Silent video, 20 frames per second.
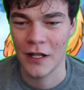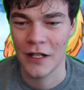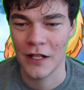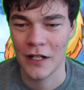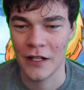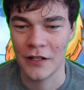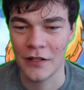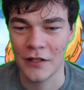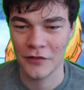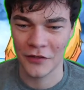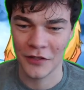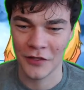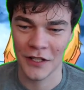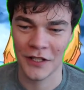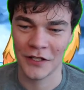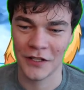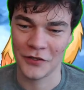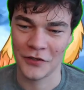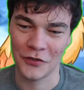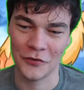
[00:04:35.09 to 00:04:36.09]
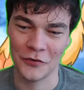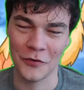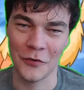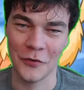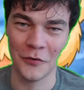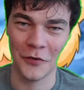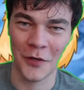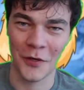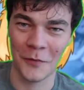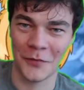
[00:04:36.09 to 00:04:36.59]
kind of i kind of
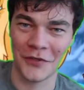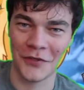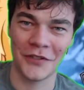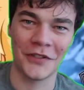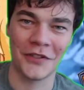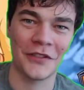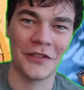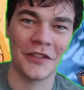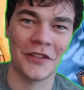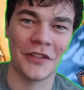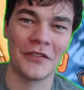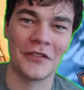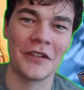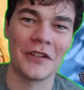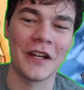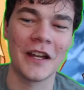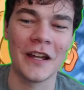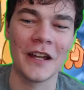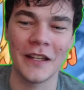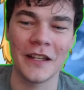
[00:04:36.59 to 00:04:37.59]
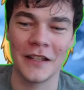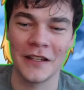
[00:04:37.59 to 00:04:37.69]
strode up to the other guy